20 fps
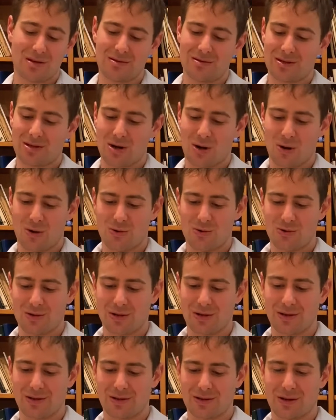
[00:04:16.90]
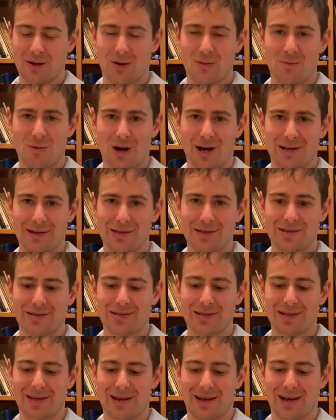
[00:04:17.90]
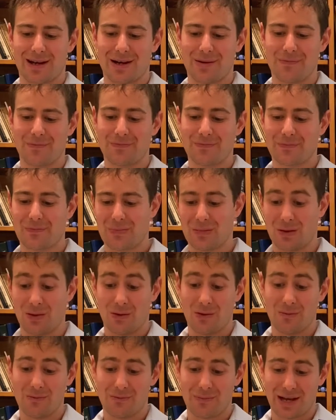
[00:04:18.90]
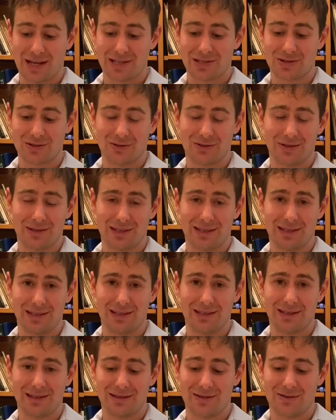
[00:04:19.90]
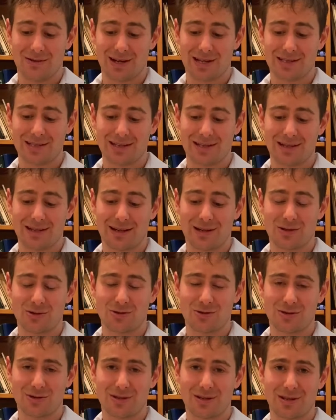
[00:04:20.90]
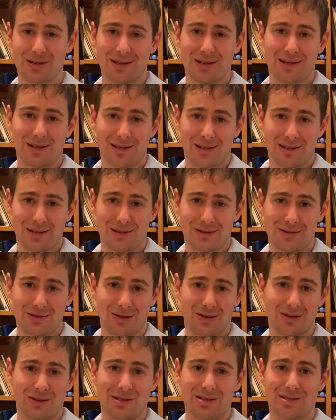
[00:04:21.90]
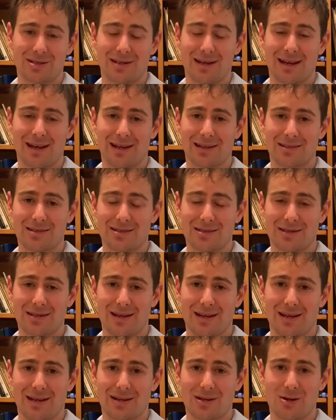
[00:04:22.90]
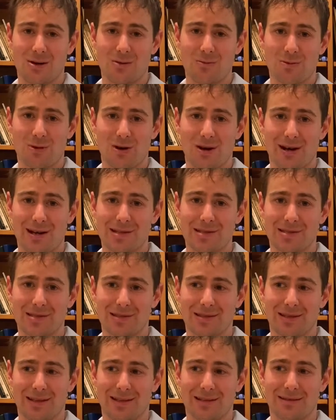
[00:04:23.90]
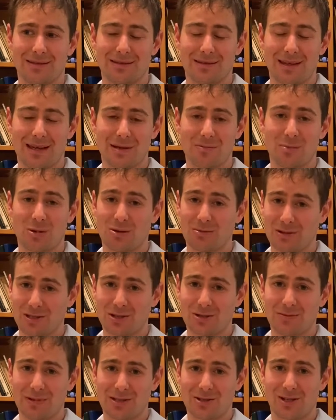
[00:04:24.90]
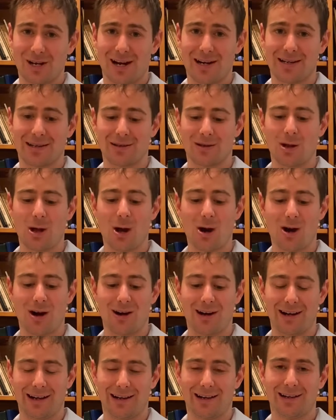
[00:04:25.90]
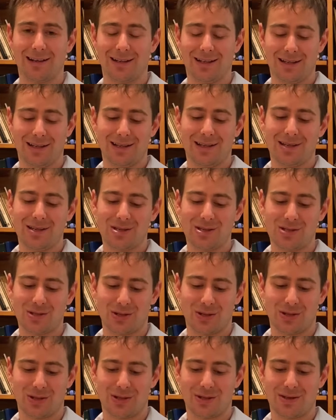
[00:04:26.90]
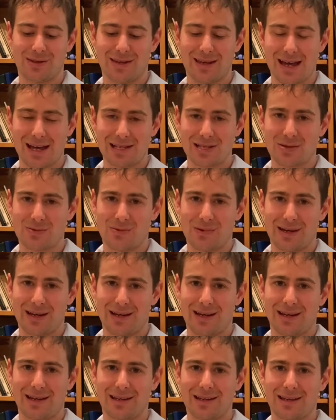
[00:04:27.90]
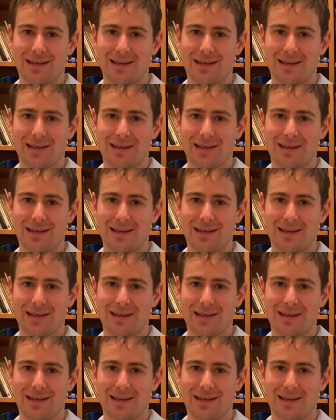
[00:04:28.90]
gold miners based on the $1,900 an ounce gold price, then they probably should be trading a lot higher. So that's where